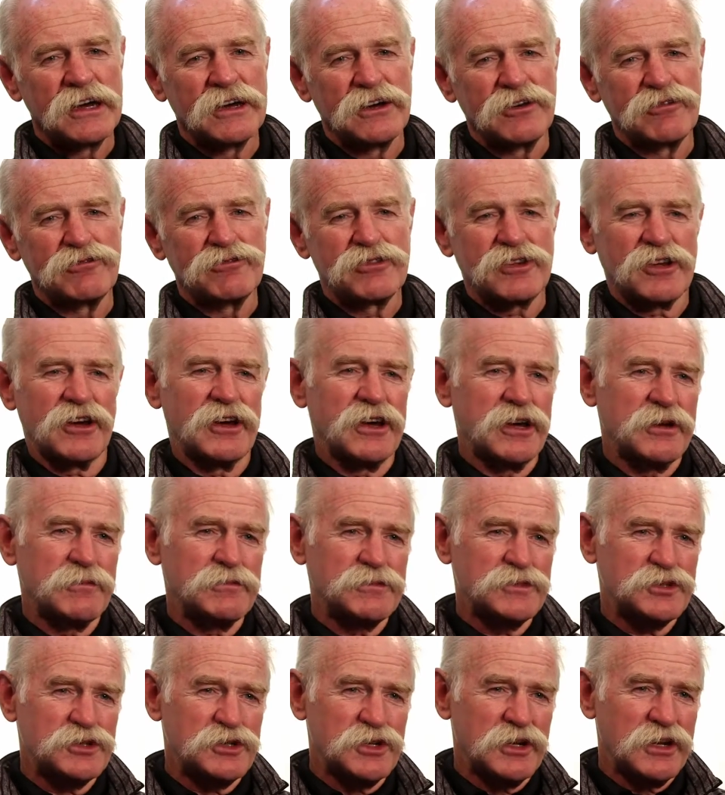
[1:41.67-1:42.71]
of
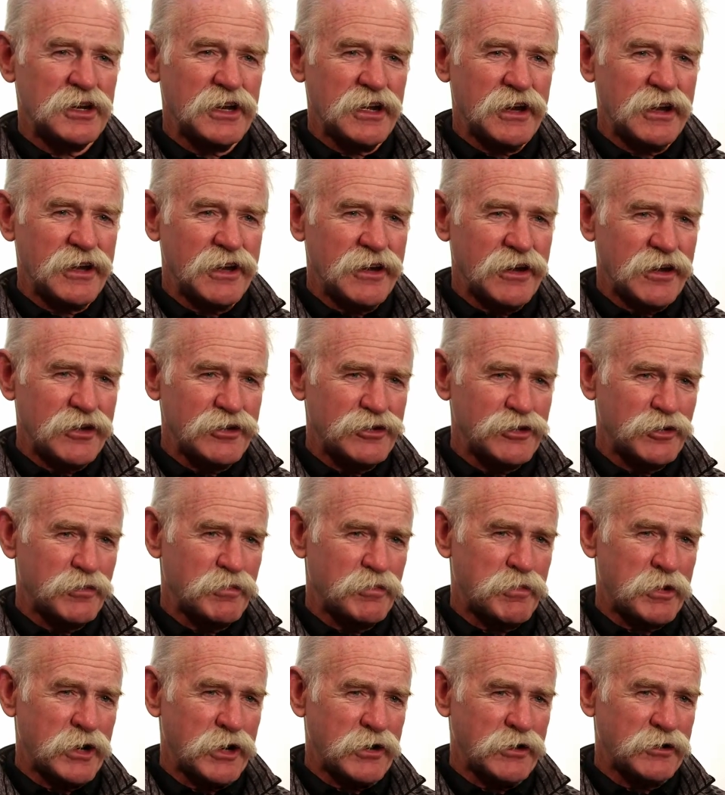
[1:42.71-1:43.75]
times that other
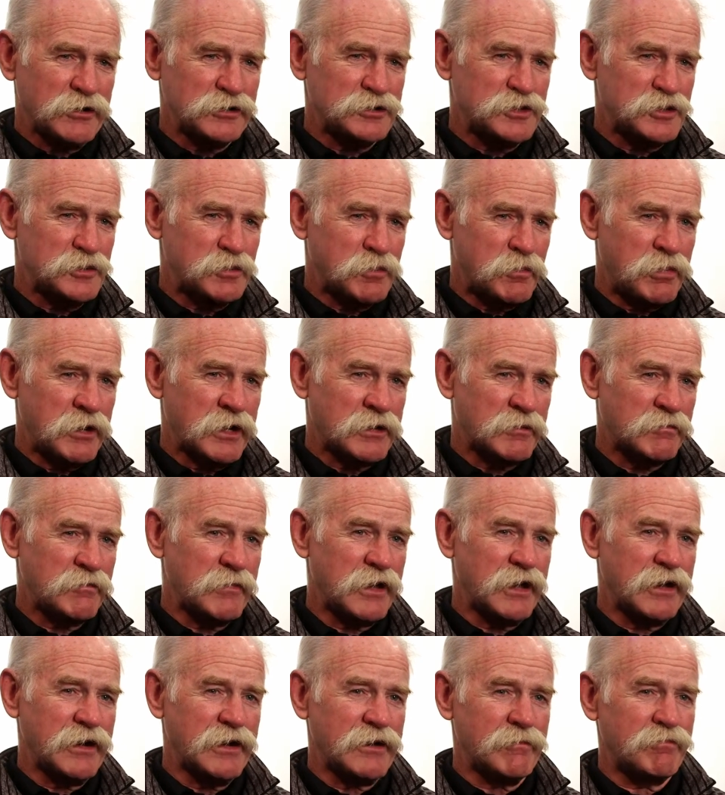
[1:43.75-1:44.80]
parents picked
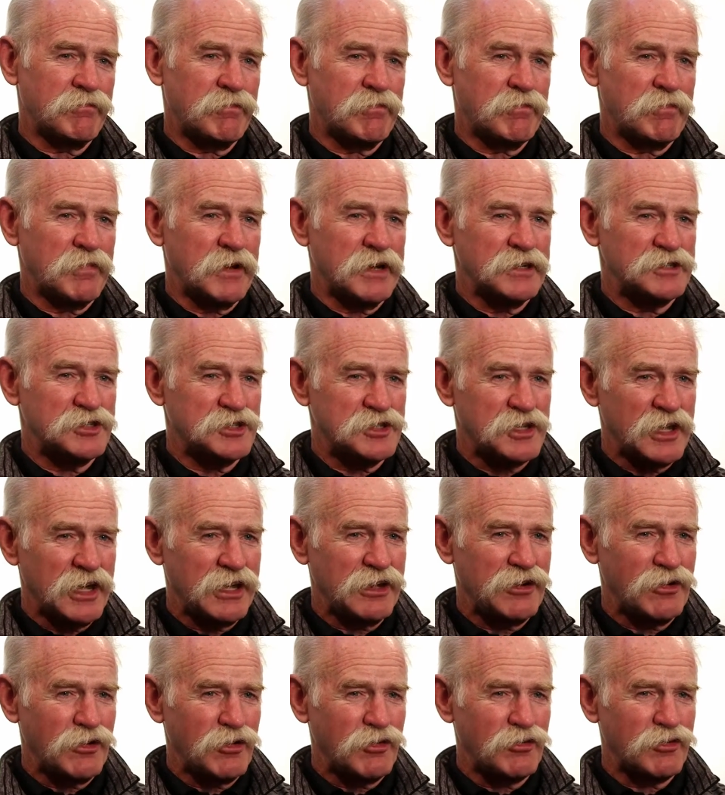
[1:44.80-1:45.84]
me up, I
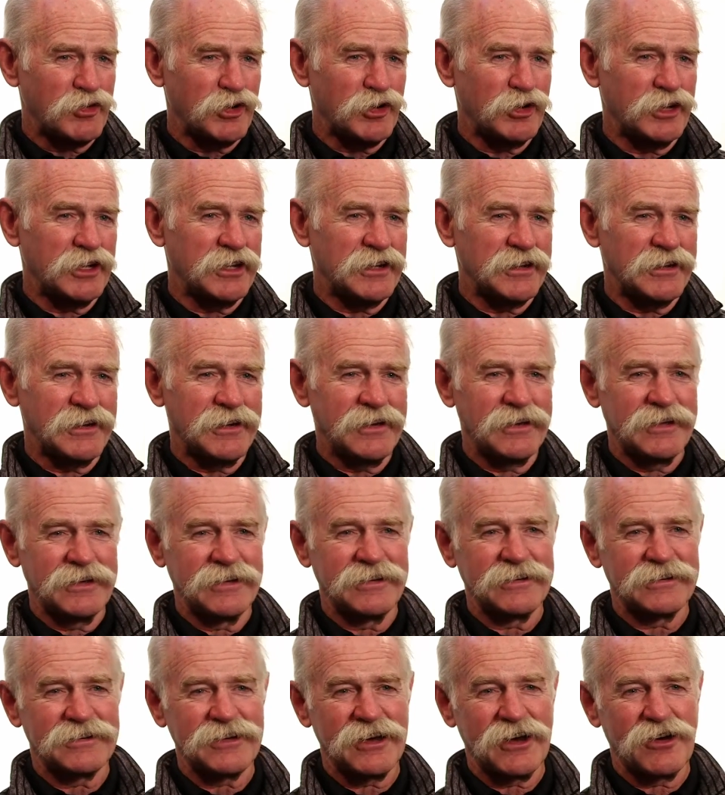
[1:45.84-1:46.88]
stayed over in,
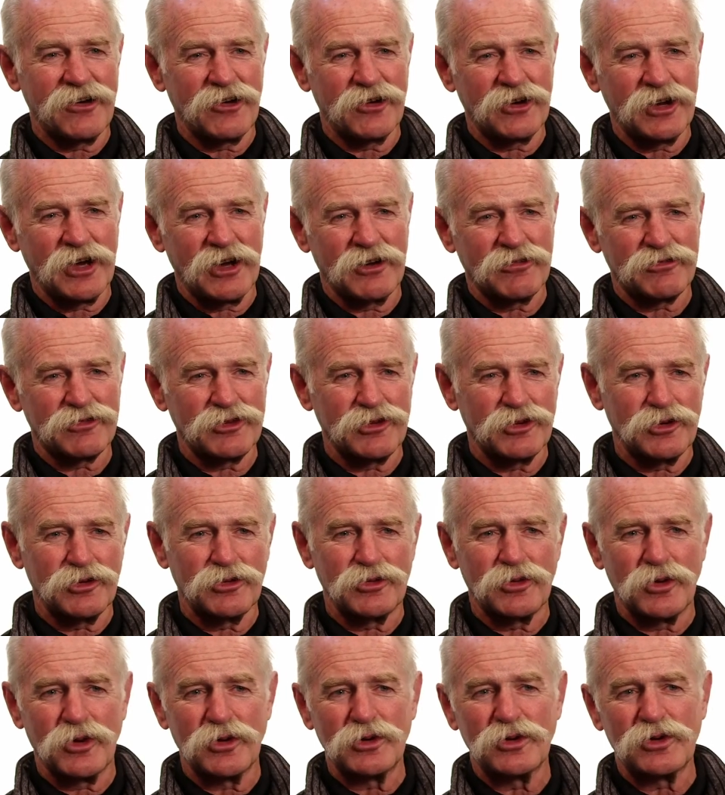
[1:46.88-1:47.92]
in town after a
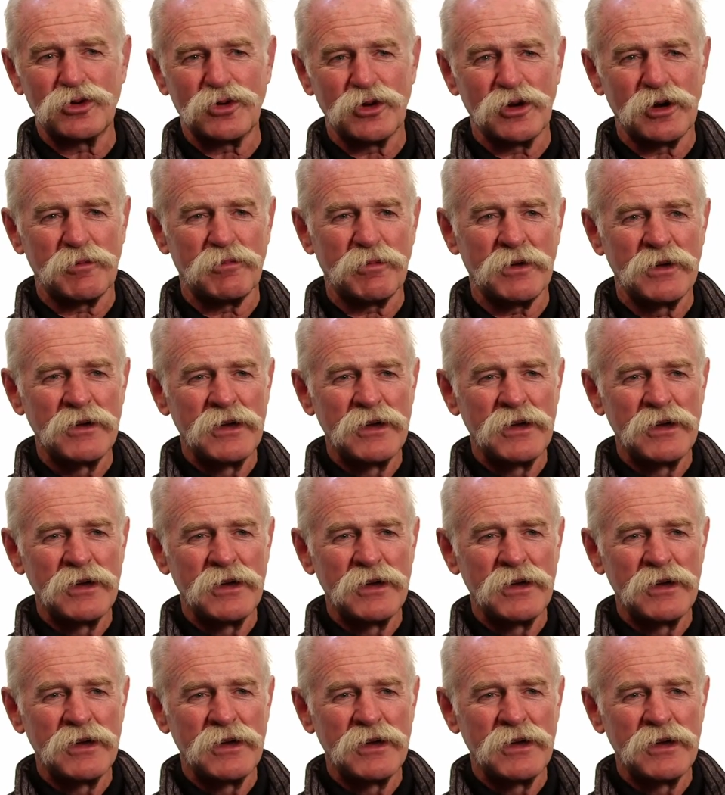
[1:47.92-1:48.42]
road trip,